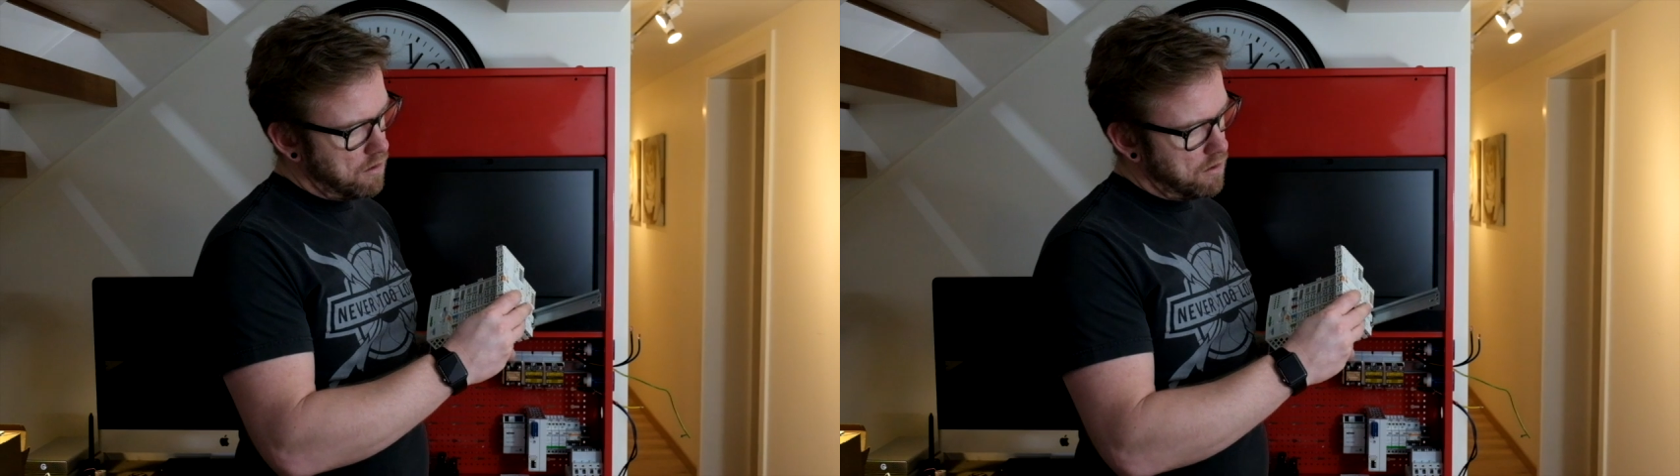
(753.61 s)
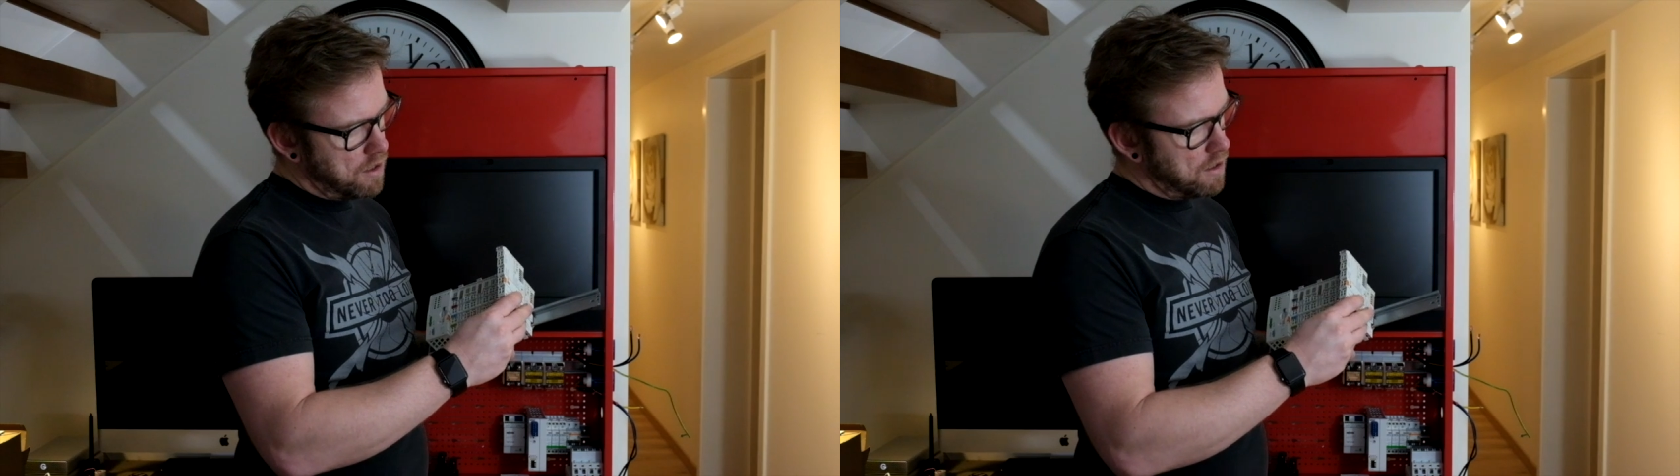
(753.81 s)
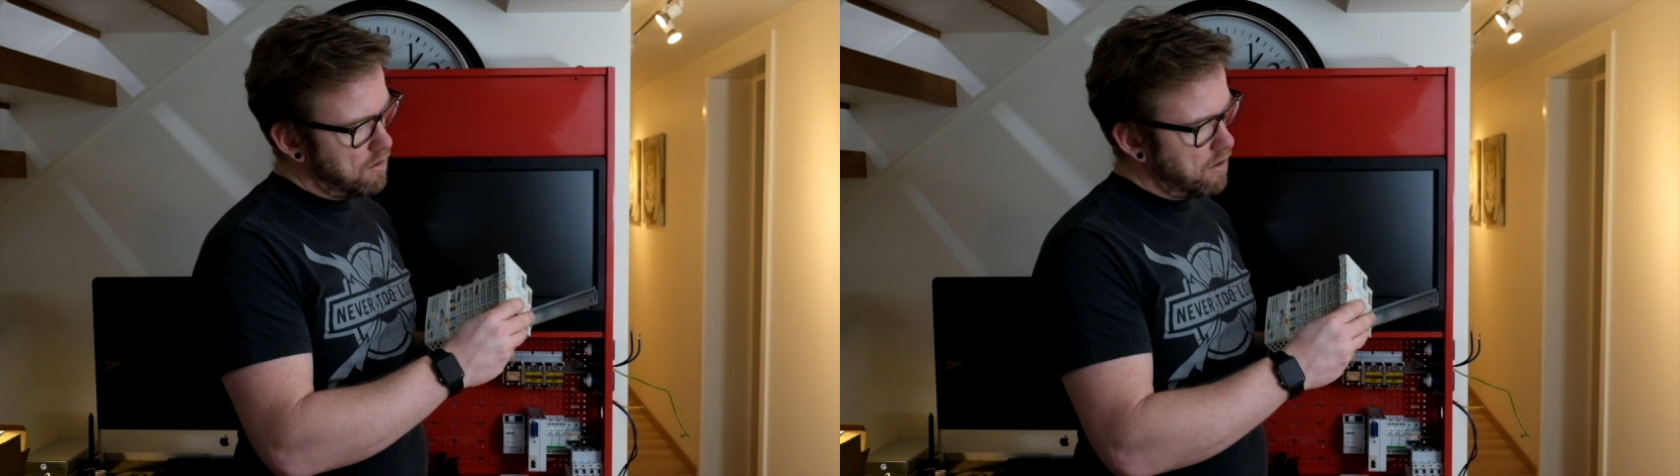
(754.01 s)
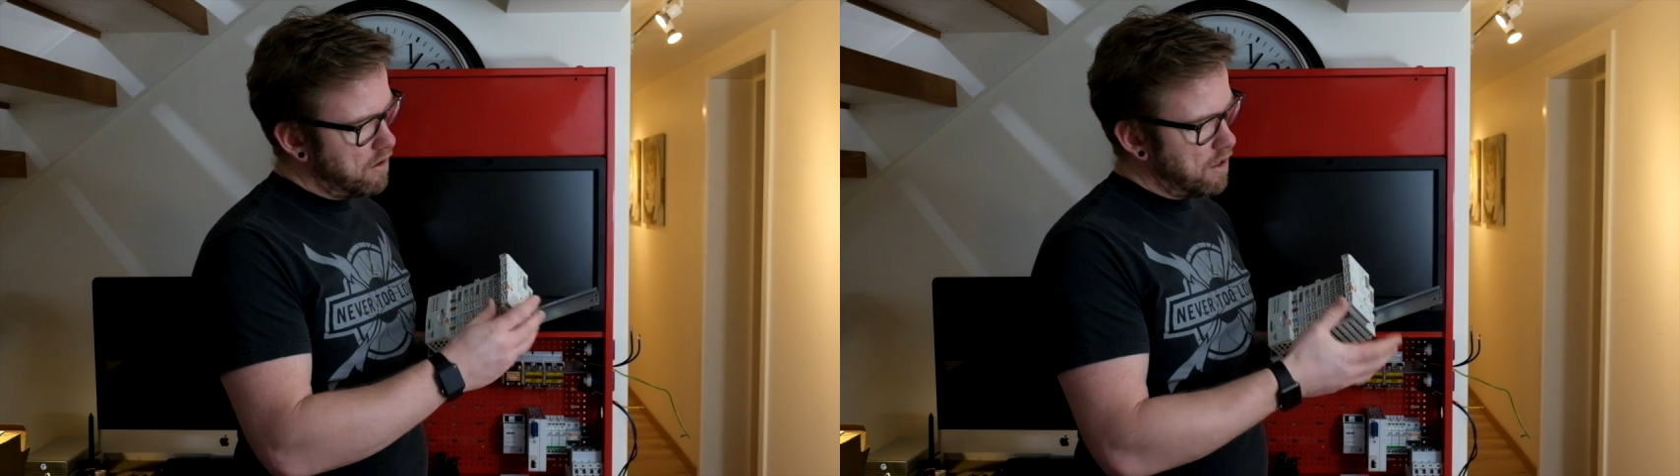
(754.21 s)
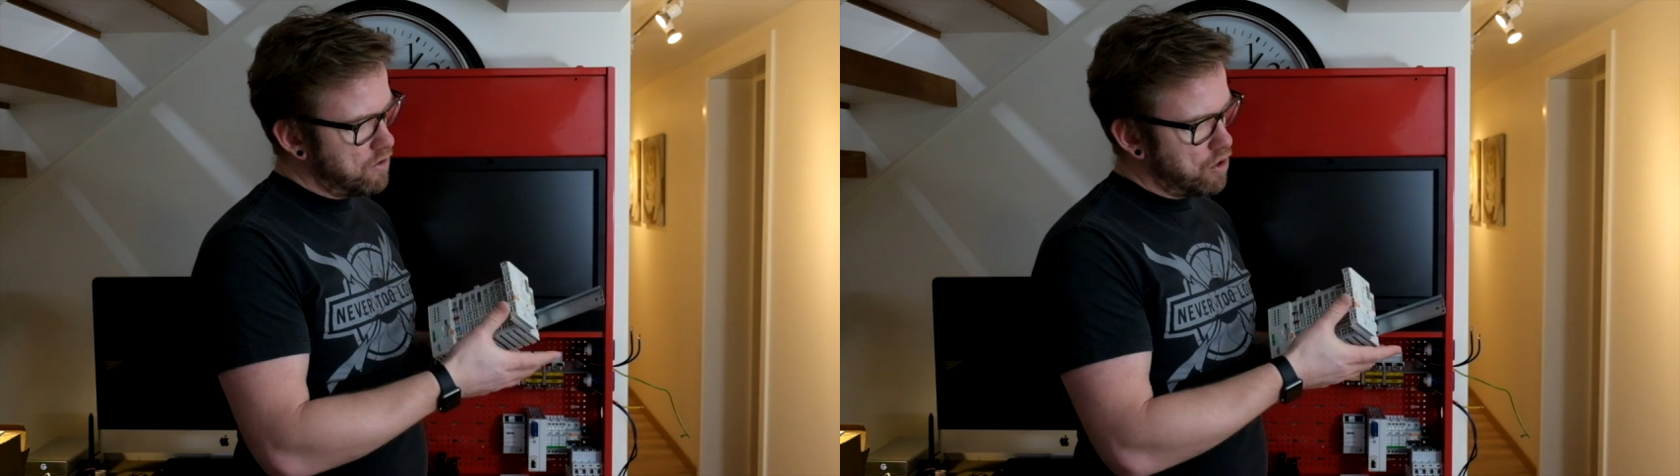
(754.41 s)
the end
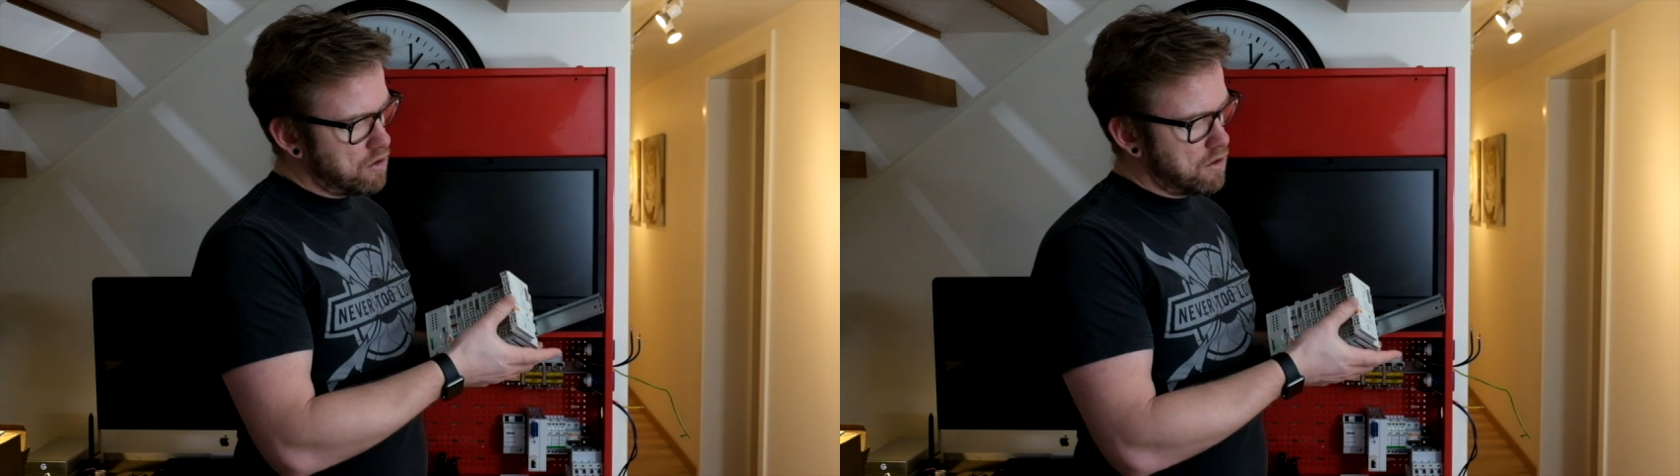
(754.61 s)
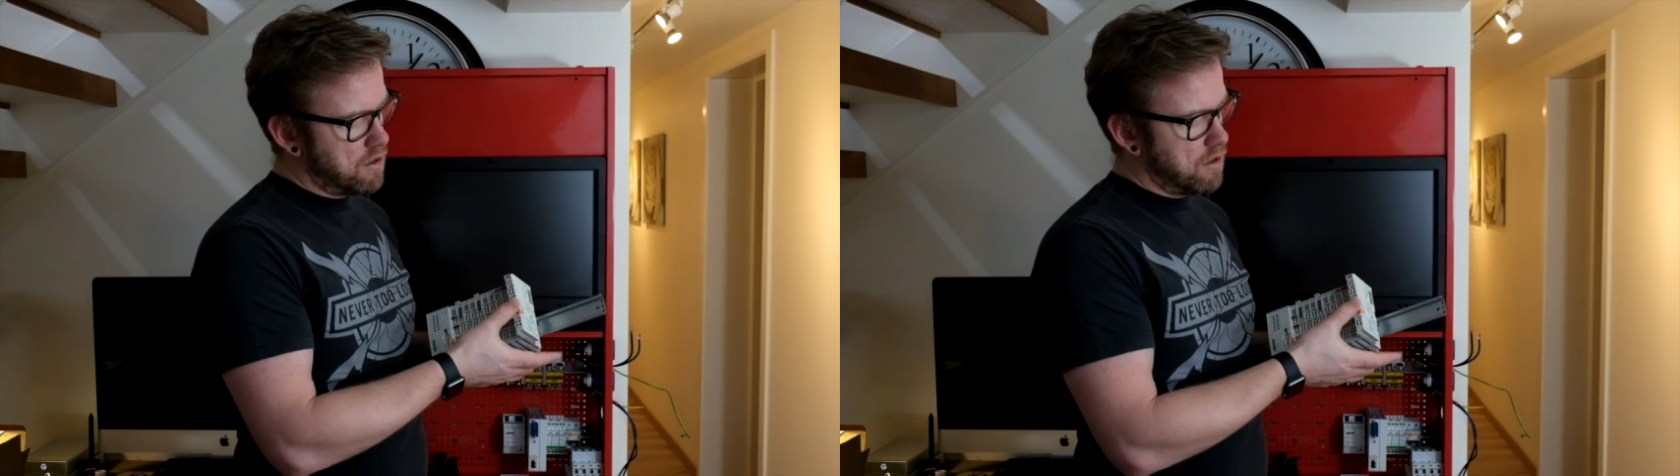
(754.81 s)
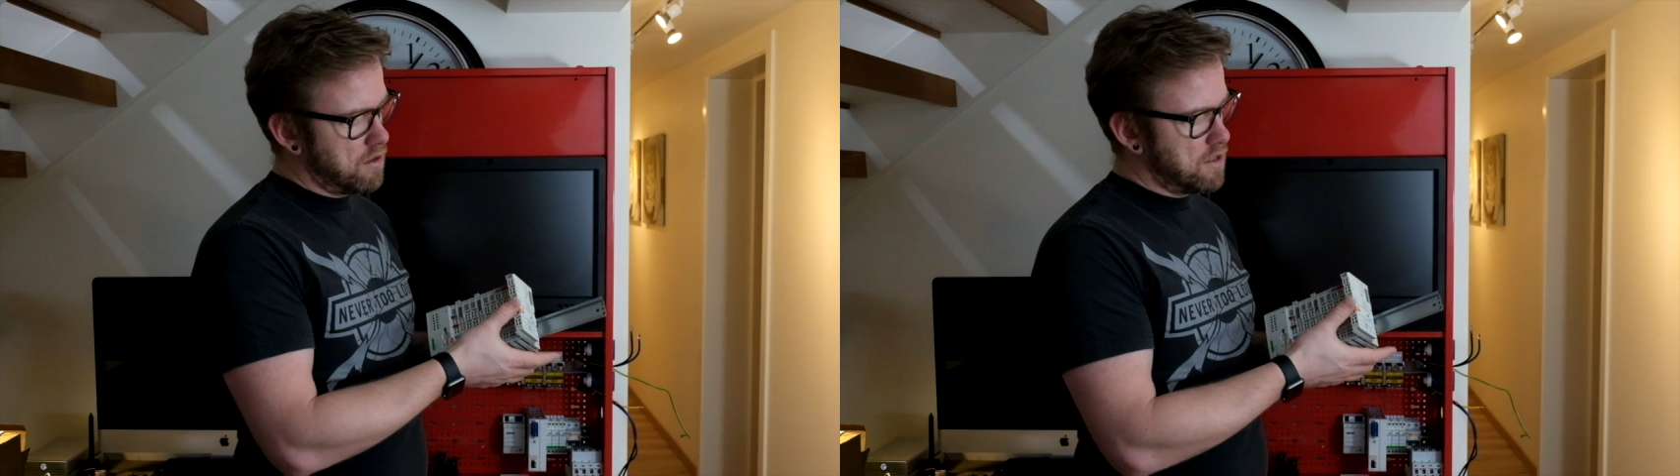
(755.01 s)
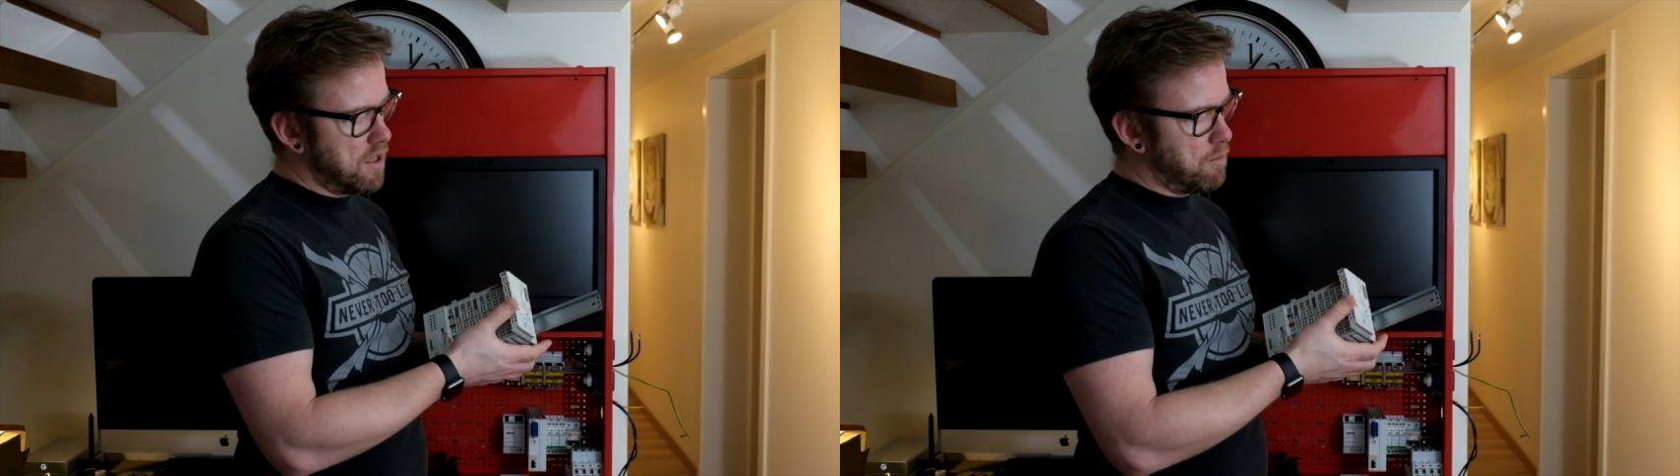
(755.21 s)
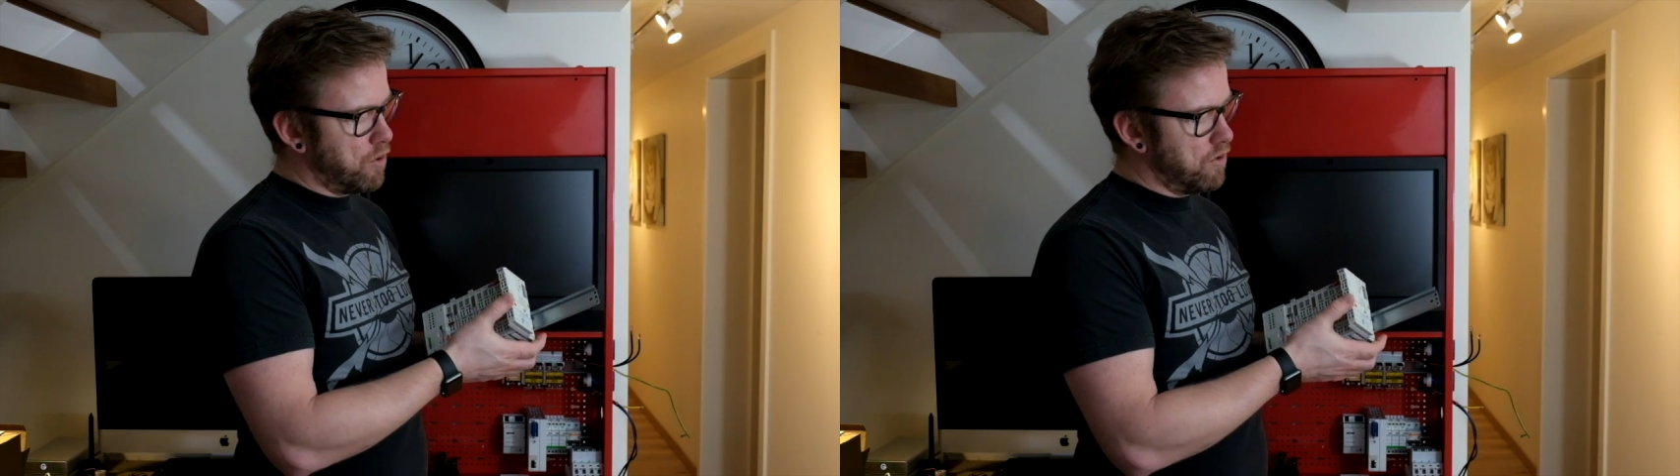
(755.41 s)
here, I just
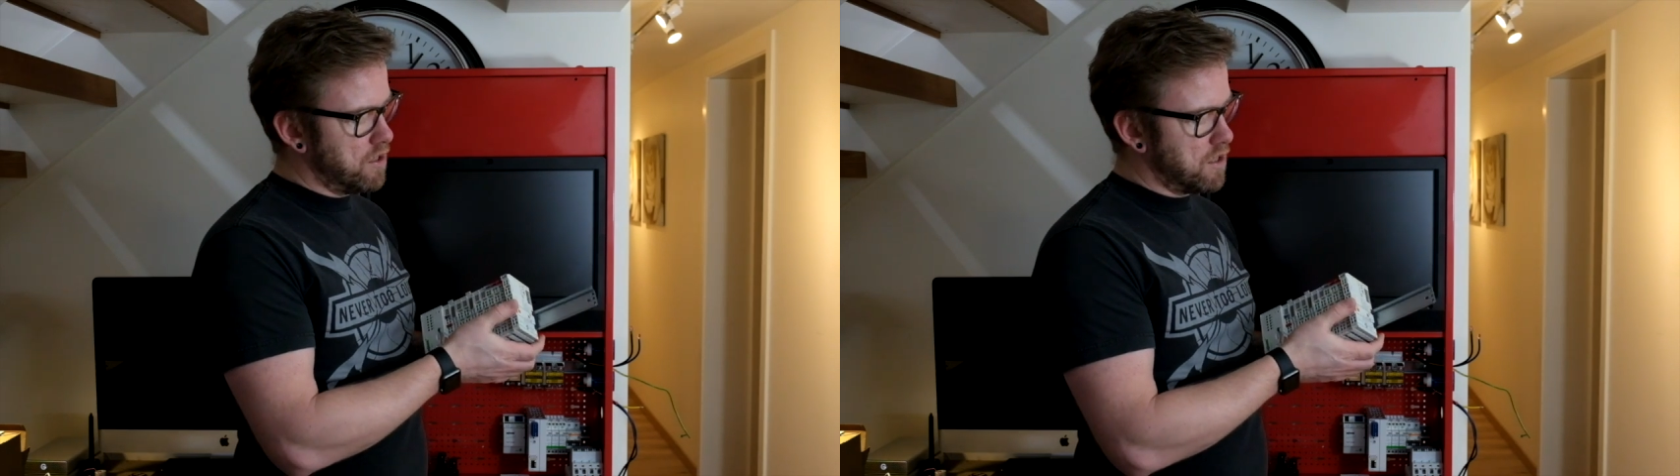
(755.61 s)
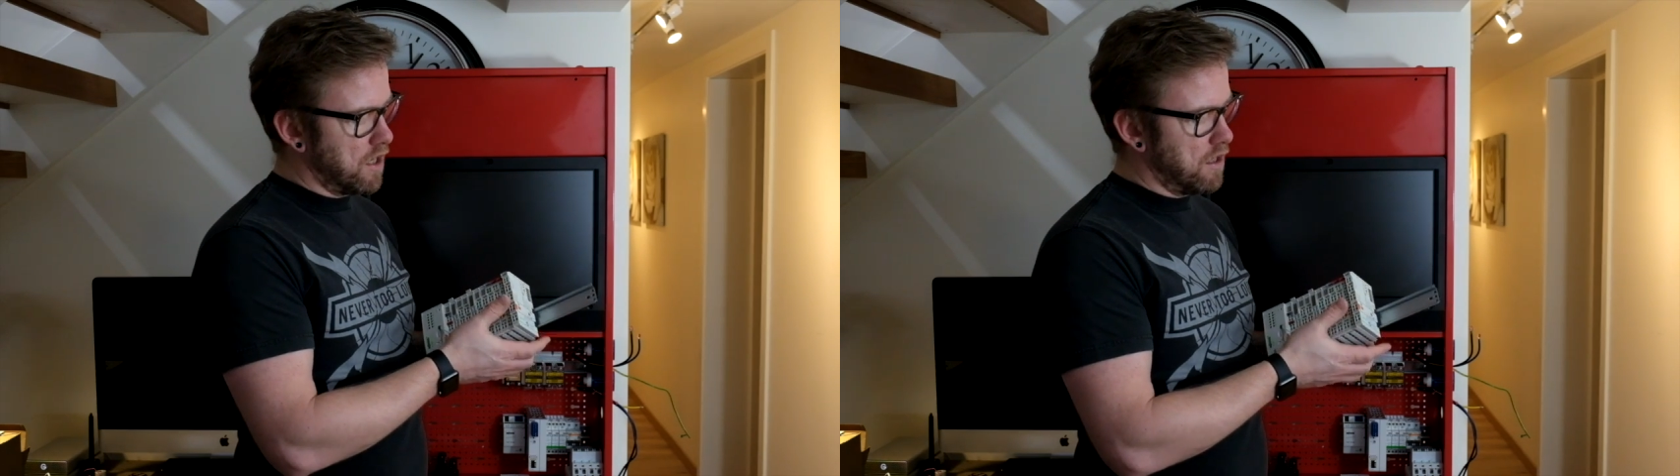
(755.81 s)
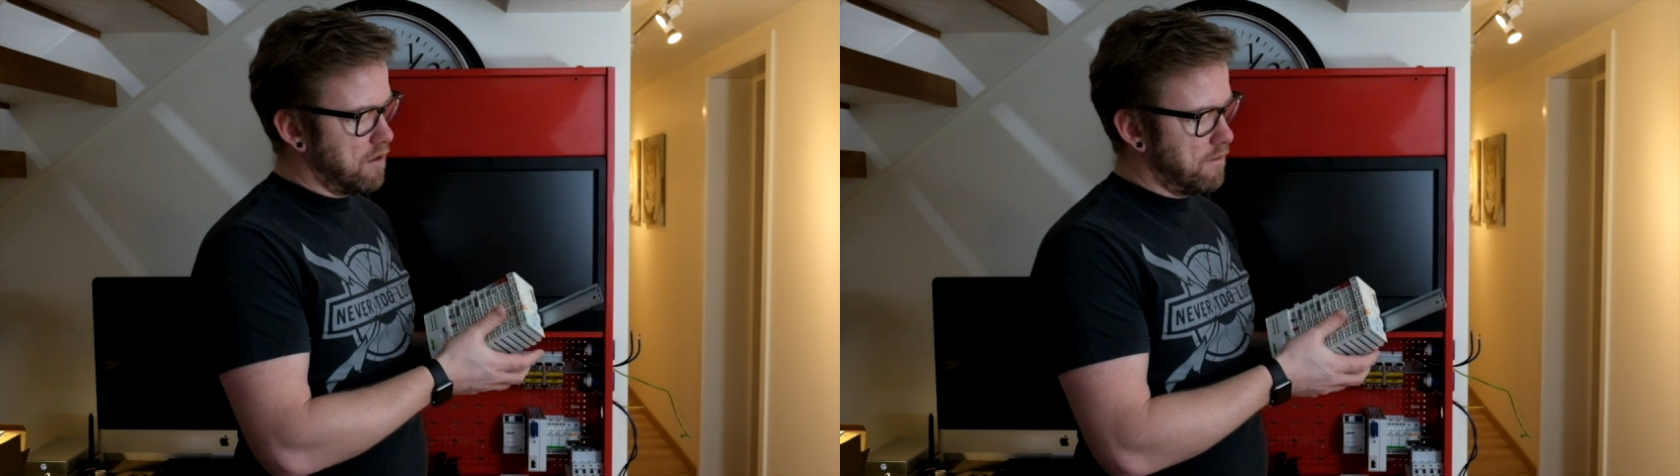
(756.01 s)
snap on this again.